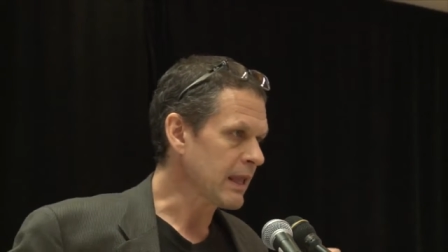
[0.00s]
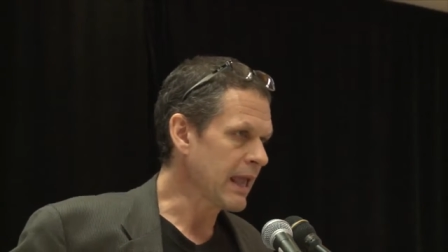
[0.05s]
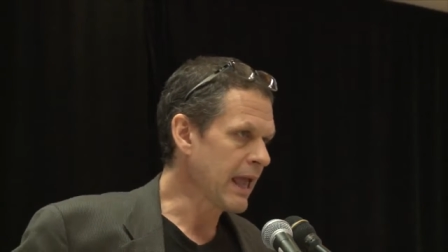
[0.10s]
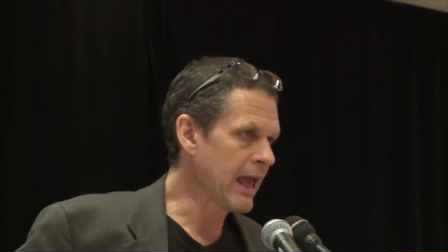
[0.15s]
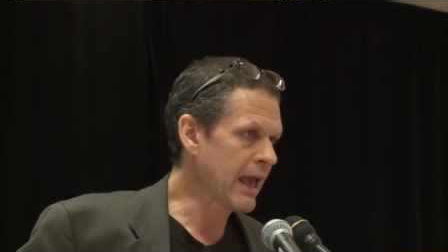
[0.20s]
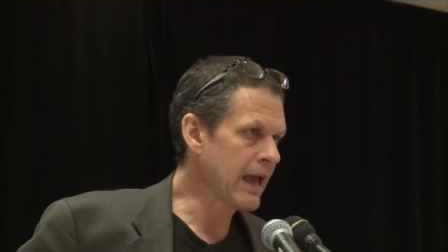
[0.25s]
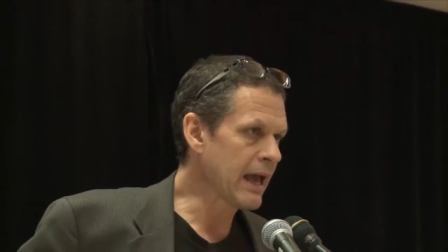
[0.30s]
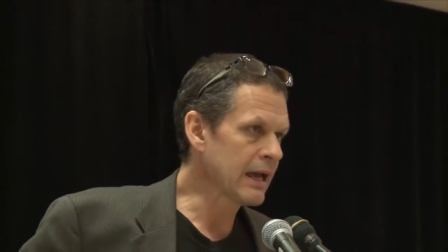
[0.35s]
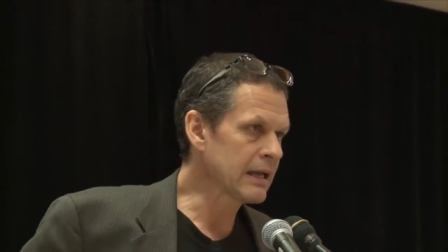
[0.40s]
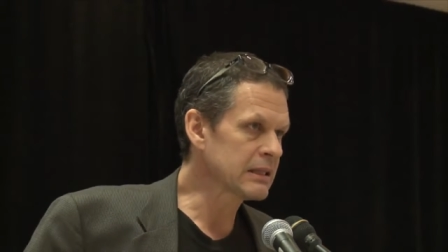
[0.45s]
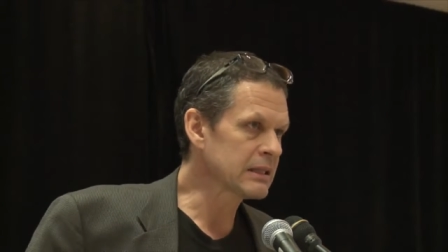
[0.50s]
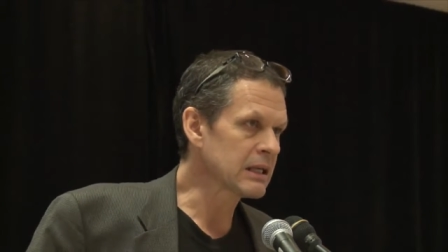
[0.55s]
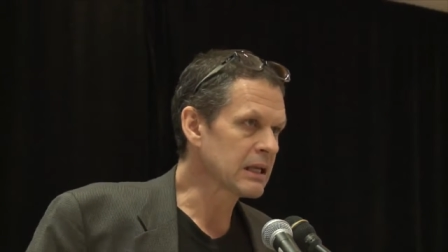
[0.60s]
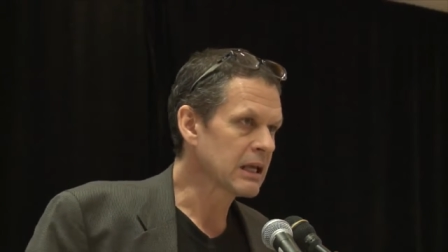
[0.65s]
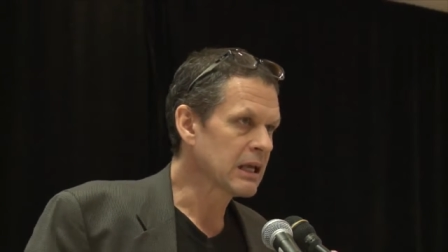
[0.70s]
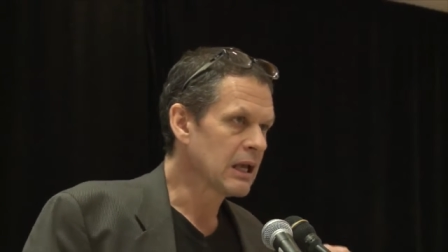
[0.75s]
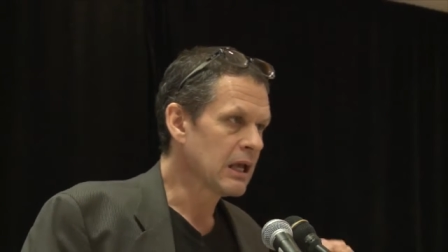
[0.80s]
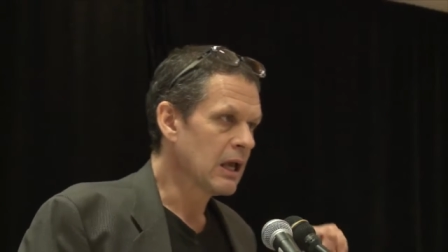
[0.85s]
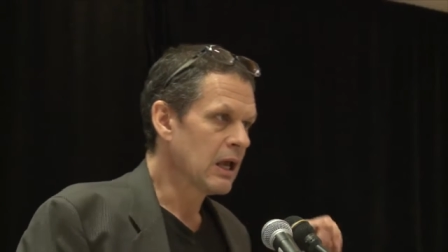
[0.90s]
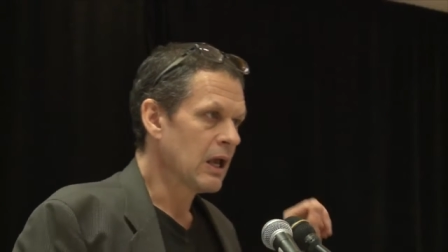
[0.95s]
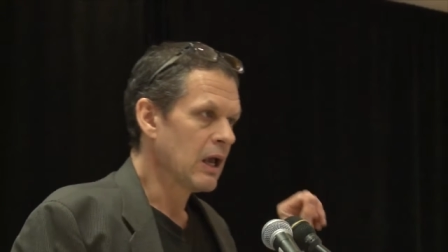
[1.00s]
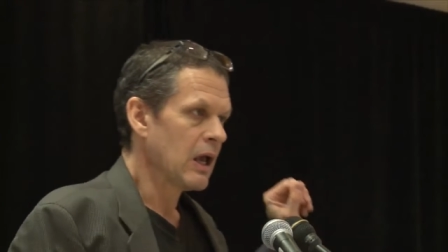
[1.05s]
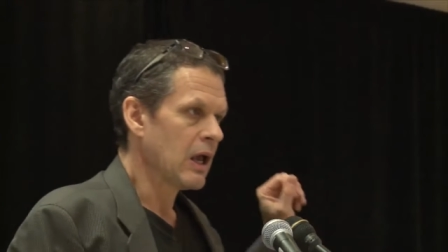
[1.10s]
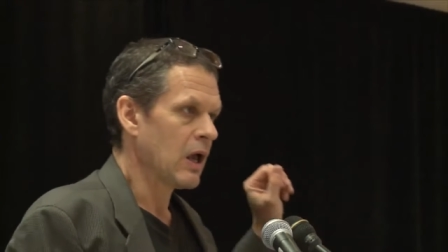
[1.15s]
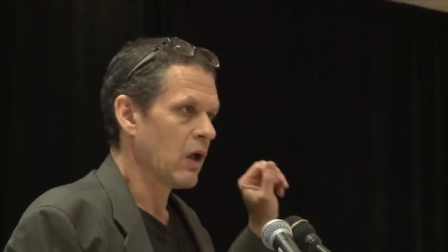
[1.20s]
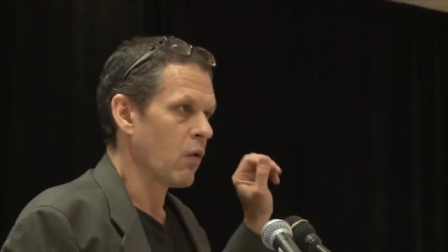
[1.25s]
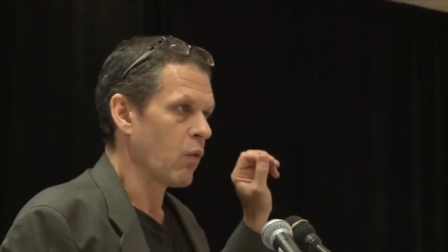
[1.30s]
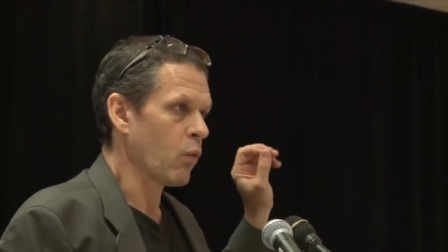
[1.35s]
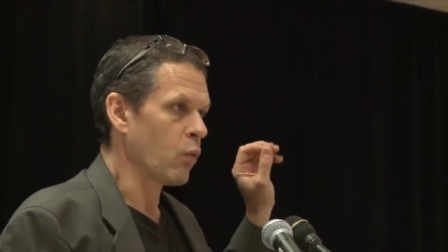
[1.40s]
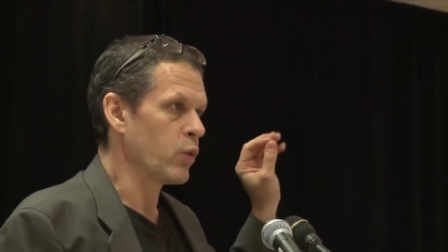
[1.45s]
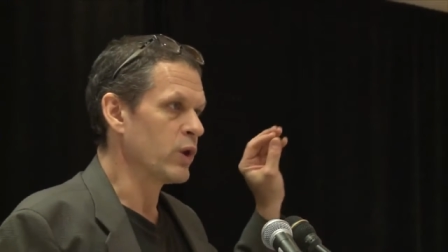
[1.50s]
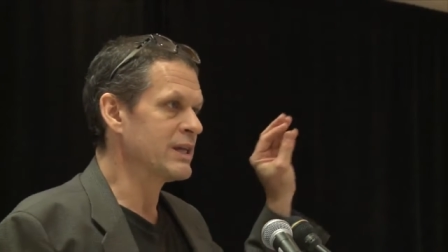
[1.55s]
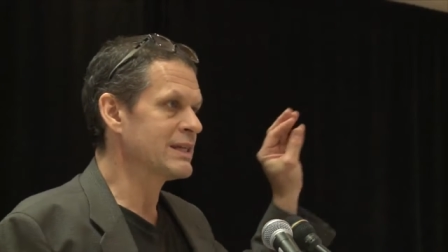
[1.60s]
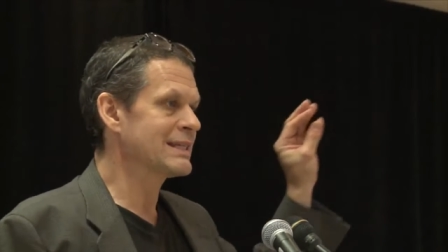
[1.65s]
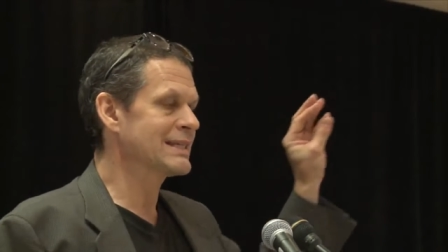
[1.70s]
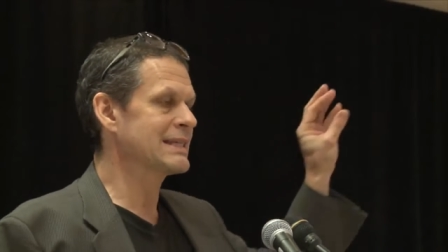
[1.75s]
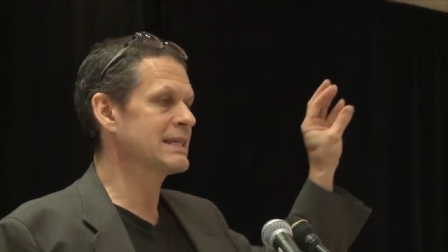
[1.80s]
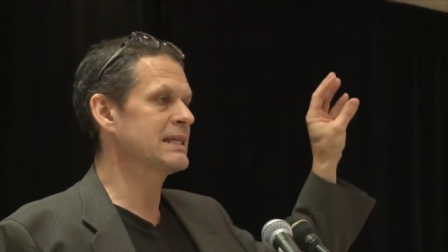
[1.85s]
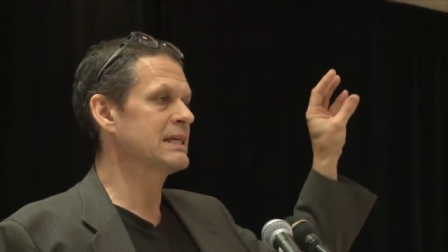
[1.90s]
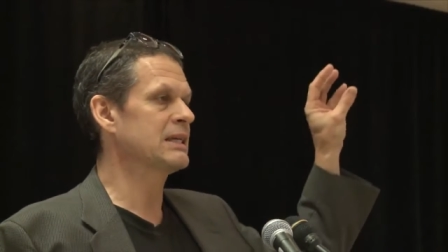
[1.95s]
and we
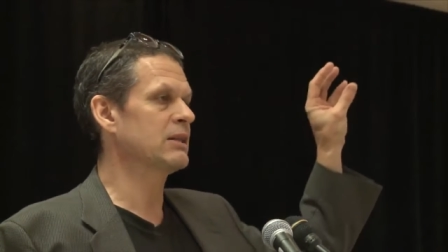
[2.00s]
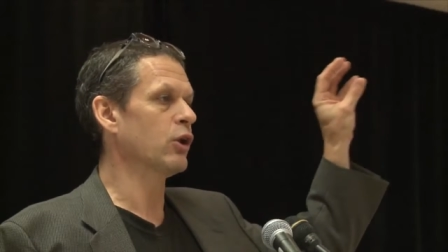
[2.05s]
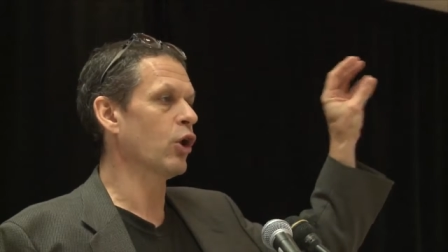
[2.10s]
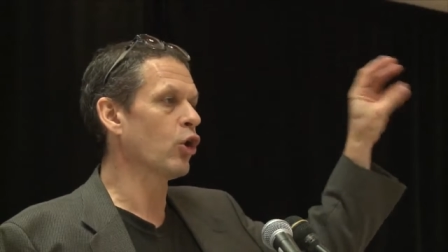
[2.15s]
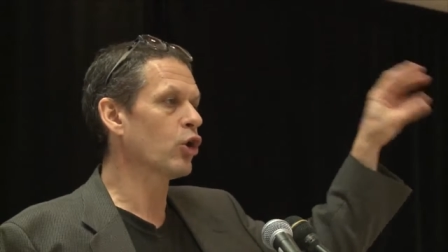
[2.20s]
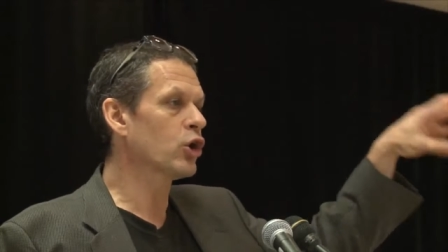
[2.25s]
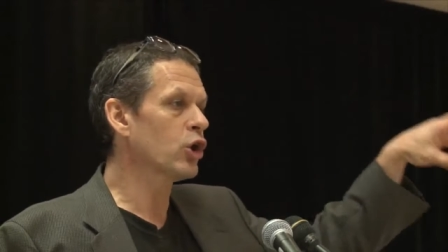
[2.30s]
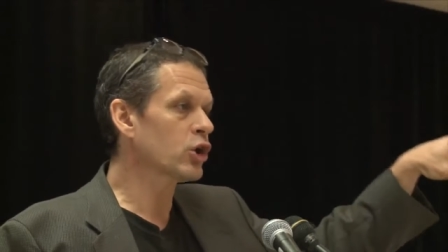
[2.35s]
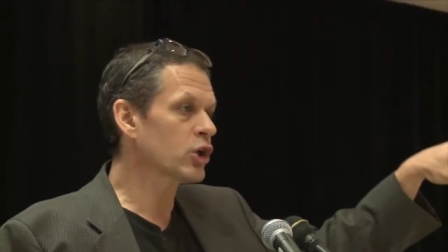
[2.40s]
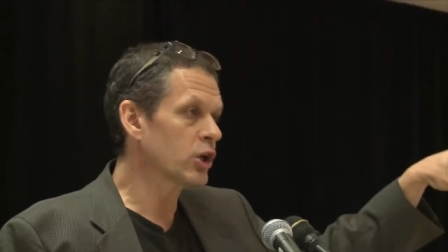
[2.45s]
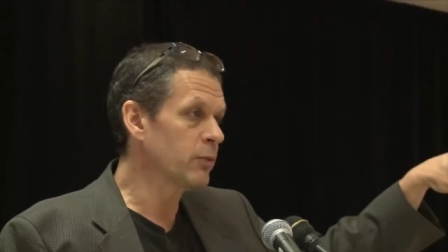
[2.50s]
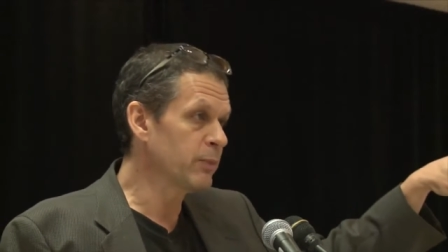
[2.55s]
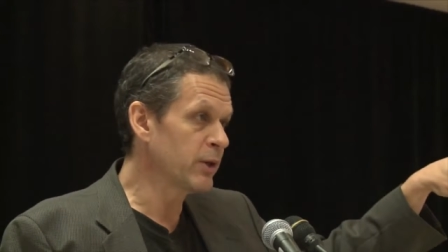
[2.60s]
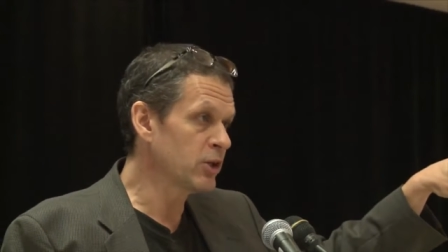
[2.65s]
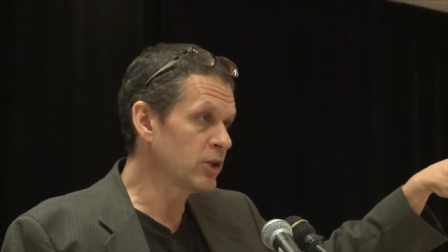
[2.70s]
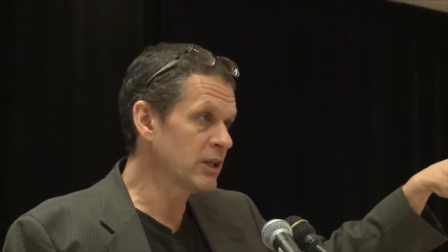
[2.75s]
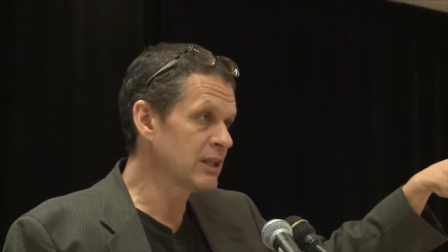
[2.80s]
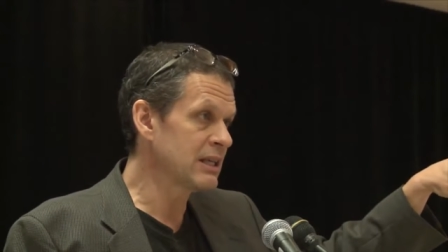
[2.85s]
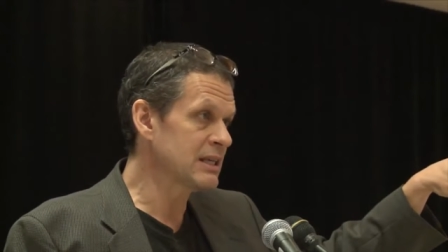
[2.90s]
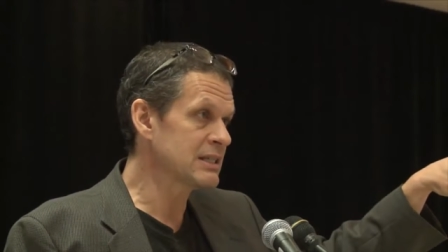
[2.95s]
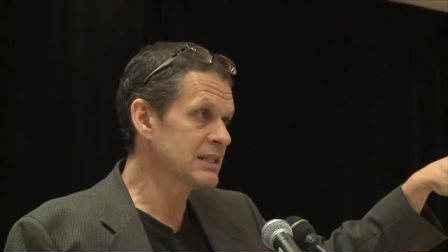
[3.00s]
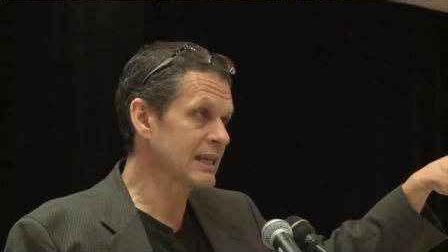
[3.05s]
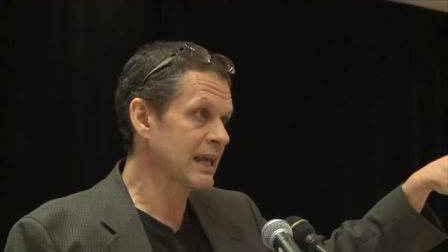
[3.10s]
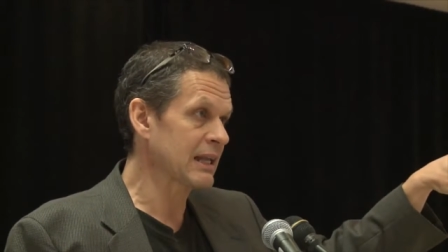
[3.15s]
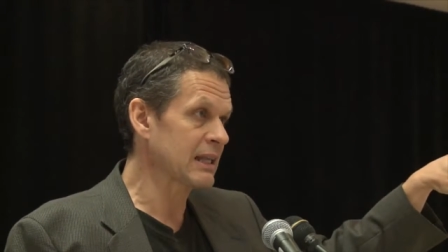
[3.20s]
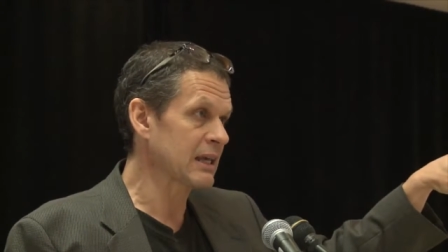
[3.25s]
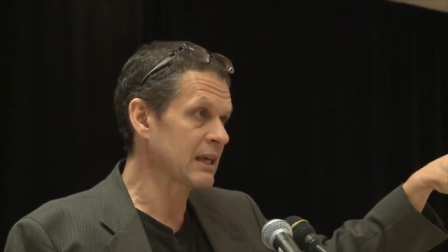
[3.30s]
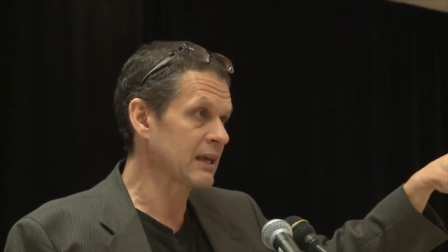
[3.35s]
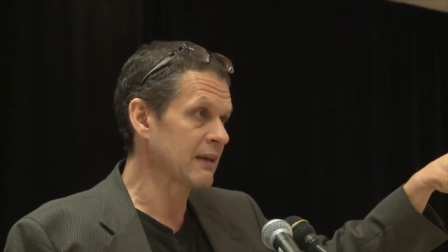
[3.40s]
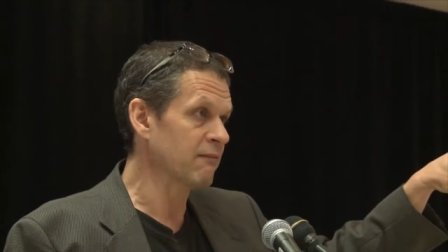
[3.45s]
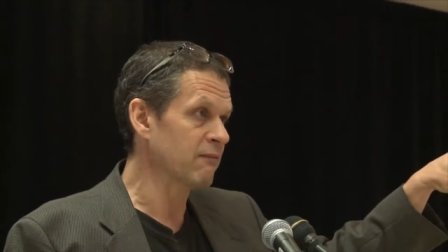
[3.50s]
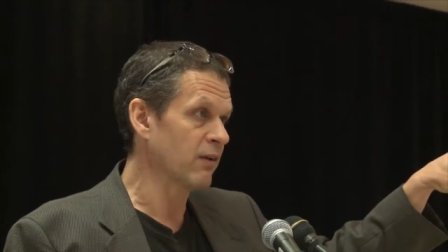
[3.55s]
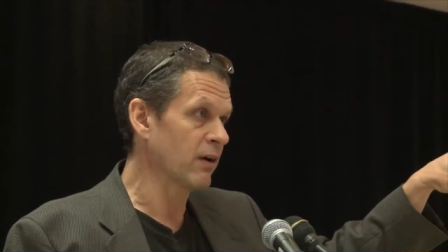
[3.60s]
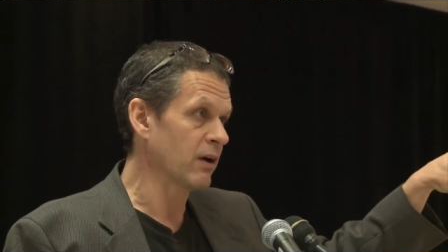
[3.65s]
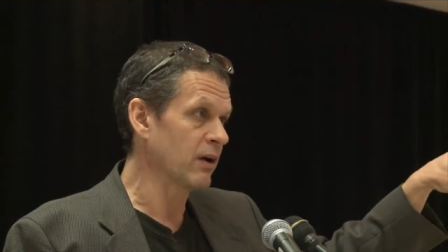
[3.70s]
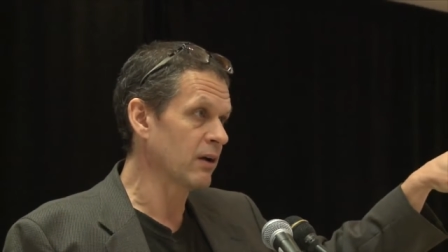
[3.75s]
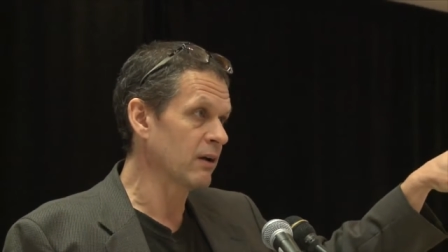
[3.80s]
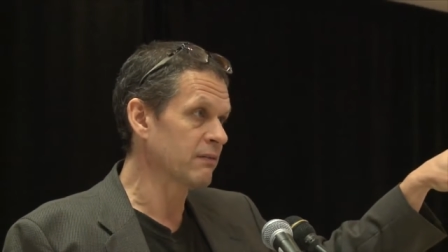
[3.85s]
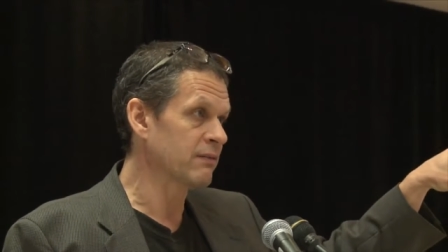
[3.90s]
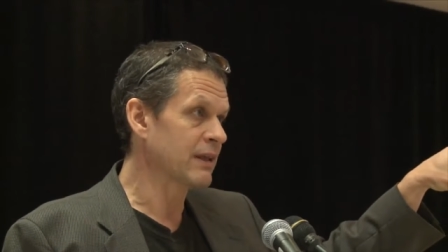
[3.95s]
see local communities getting
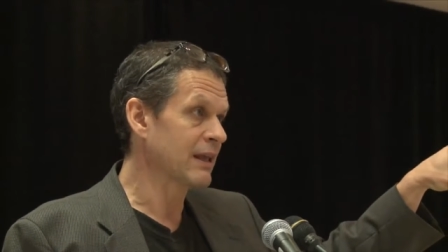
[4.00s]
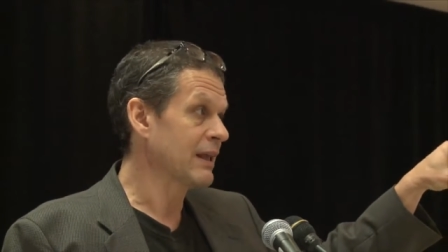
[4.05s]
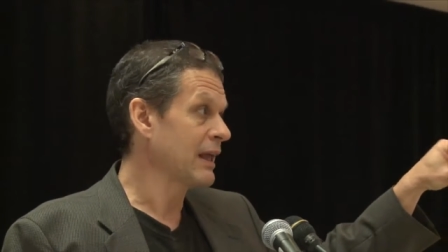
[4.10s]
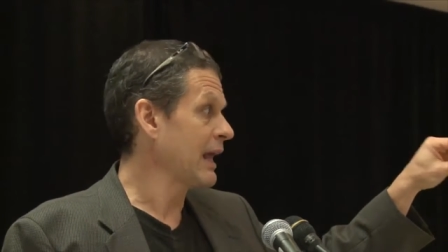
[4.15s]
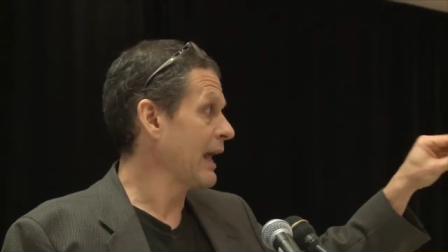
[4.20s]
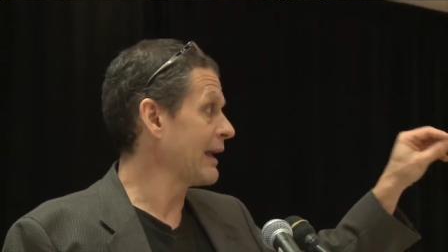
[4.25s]
involved,